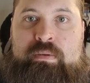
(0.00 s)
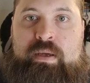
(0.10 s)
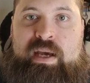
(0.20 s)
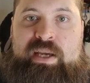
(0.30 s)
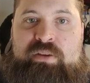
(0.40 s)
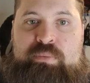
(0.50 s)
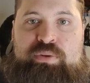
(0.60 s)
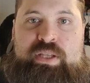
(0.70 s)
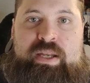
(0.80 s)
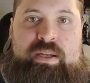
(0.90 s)
I only
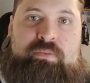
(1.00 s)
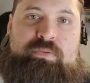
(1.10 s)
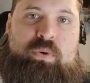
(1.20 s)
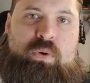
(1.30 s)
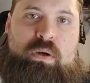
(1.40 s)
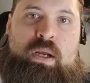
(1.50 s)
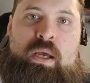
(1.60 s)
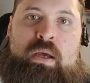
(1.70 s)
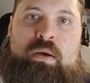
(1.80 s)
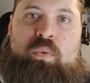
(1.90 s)
put that in for
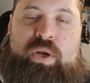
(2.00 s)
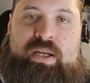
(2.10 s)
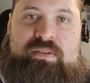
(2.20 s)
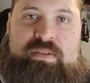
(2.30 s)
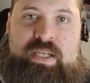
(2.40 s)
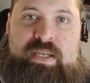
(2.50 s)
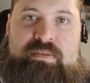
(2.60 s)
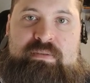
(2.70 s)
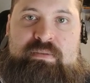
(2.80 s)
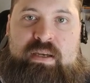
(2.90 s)
one
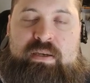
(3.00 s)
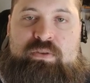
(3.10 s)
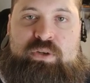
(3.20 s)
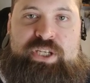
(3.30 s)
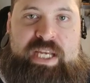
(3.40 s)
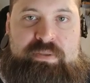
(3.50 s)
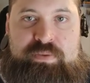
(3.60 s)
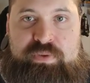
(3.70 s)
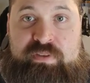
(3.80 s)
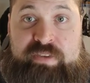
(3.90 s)
exercise. Dorian Yates was
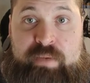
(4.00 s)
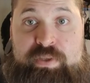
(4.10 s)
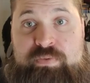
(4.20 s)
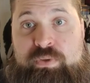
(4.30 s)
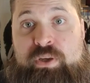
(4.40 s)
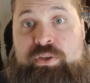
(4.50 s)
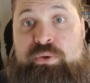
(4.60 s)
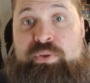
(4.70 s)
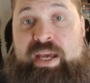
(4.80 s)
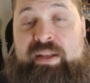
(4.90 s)
really famous for
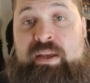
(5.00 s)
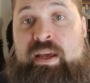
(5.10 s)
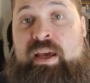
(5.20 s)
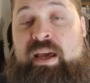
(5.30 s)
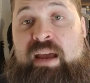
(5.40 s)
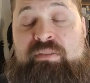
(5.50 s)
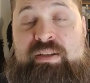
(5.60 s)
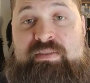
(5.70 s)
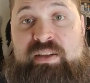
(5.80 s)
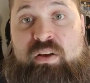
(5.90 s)
doing that every
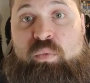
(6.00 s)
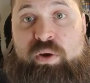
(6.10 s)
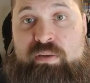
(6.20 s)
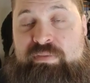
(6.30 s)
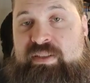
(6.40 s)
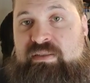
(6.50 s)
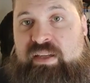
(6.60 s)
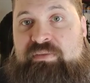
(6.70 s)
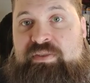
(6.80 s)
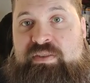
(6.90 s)
single one of his
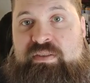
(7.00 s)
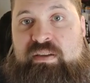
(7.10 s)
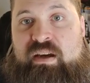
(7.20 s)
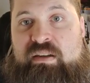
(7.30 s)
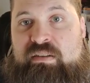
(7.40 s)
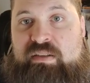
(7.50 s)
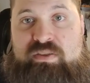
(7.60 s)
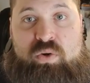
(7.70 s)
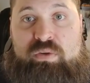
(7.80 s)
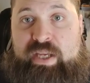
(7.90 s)
lifts on his
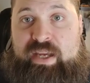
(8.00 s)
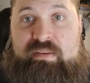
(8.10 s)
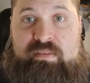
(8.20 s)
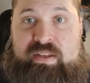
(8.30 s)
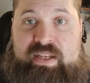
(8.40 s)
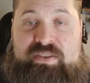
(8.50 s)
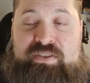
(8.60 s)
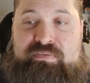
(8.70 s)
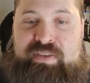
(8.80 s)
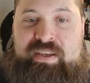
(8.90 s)
whole day, and
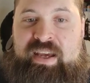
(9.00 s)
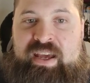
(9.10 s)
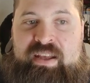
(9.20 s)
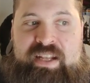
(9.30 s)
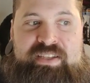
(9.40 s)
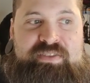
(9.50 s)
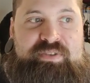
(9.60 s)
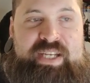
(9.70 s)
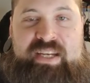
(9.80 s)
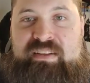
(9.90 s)
that's
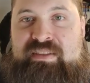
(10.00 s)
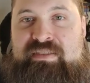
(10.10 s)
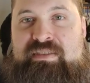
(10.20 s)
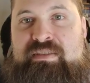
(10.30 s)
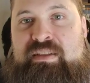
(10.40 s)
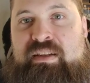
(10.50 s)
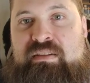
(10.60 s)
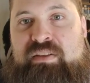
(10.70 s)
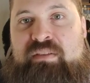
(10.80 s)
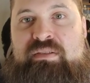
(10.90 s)
ridiculous. It's just another
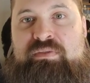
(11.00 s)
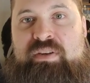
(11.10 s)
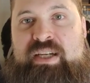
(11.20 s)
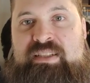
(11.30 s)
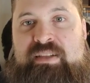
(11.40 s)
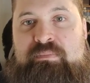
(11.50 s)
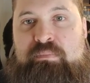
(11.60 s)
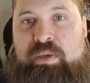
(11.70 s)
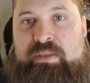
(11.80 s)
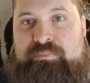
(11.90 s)
level of crazy.
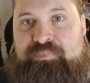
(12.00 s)
But